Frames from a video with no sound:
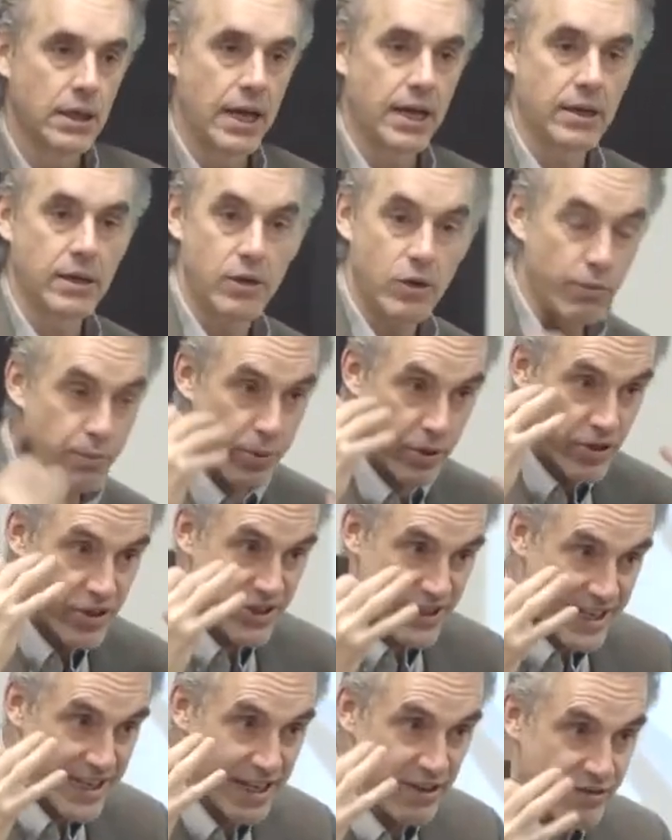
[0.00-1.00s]
And you
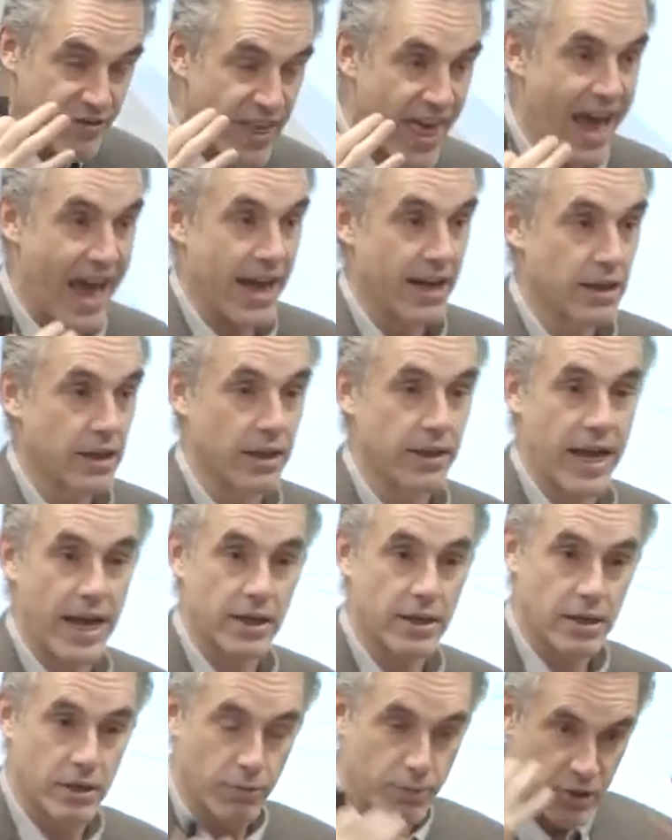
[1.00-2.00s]
perceive that, and
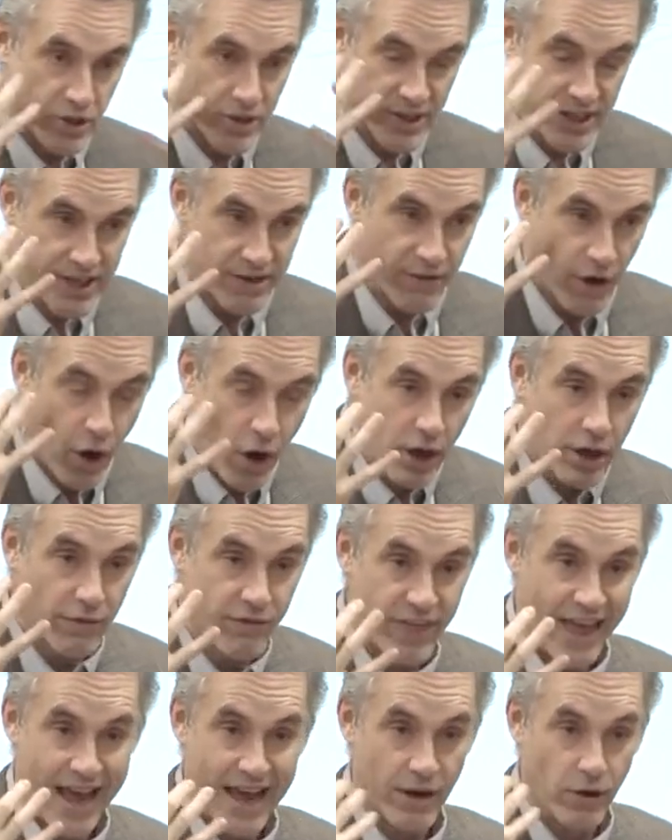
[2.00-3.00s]
that you perceive all
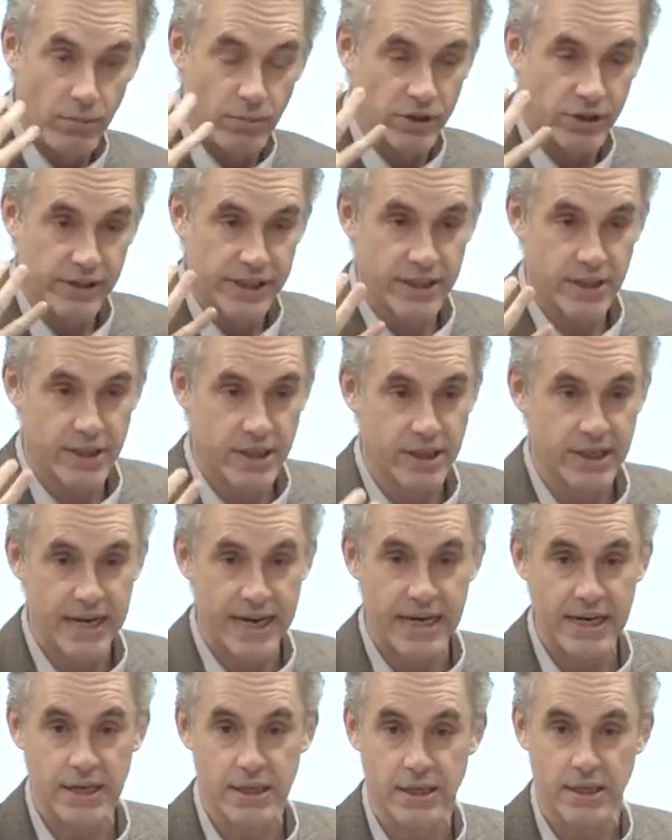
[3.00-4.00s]
of that almost
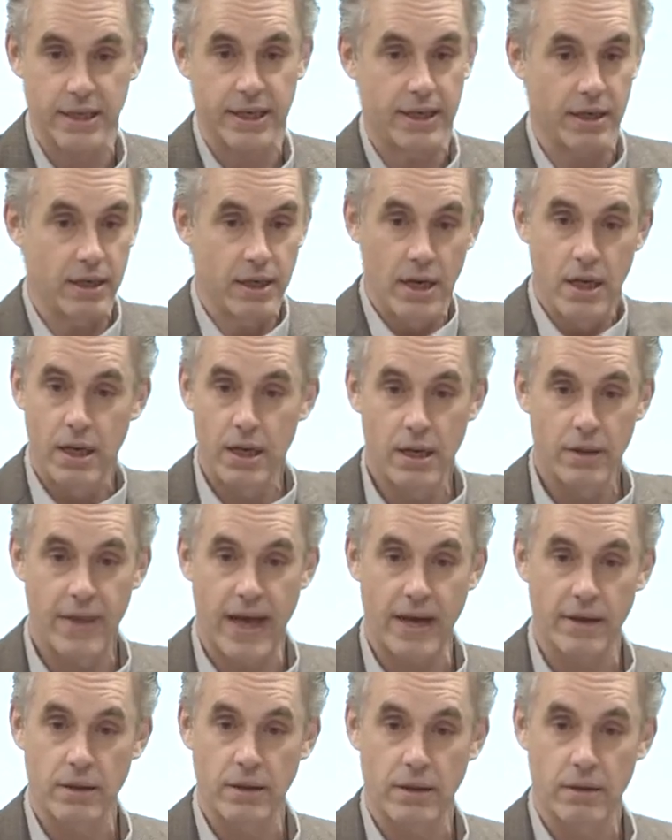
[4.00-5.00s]
instantaneously, and
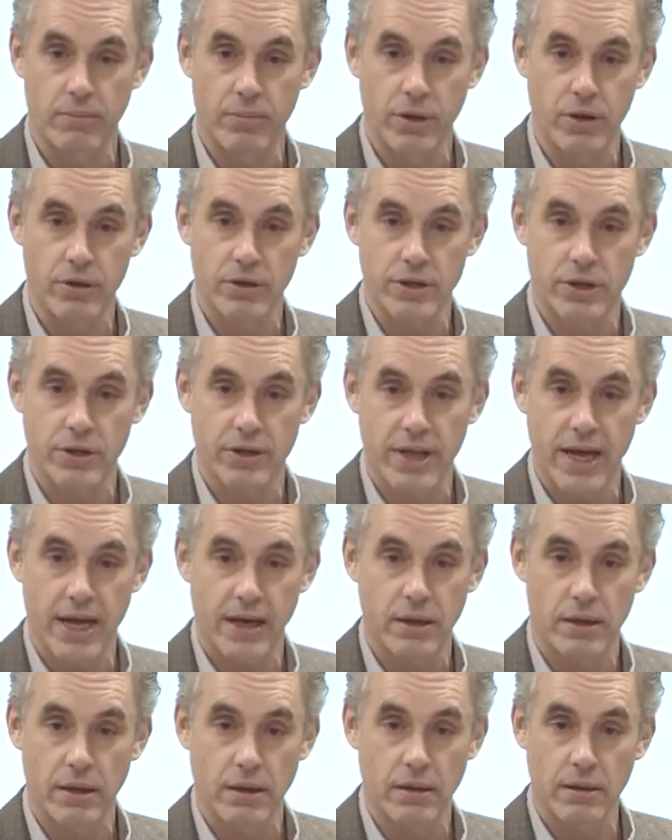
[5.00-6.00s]
that produces
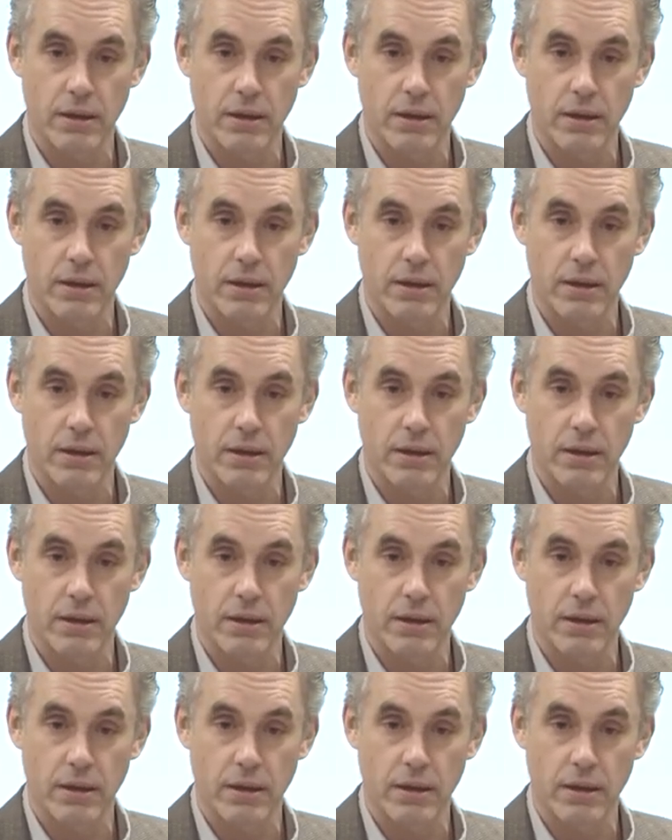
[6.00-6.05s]
that